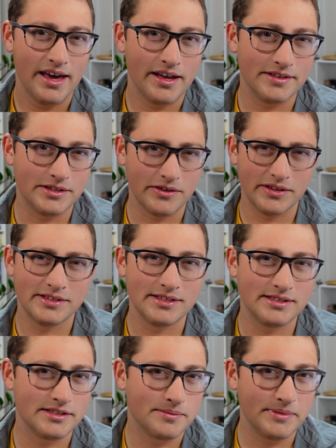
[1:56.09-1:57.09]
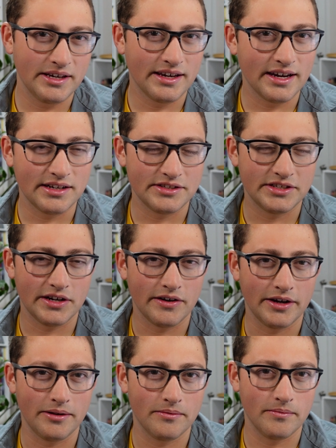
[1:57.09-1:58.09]
And so this is just me kind of
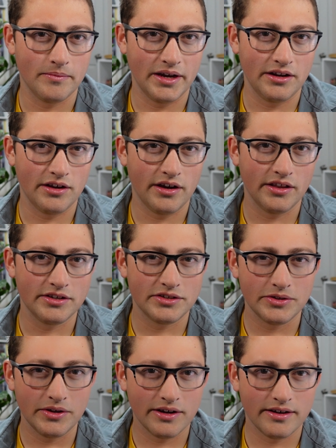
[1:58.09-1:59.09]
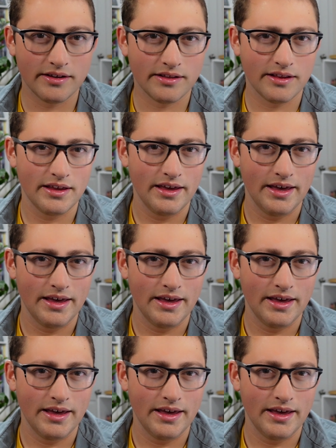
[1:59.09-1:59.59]
sharing my knowledge to y'all.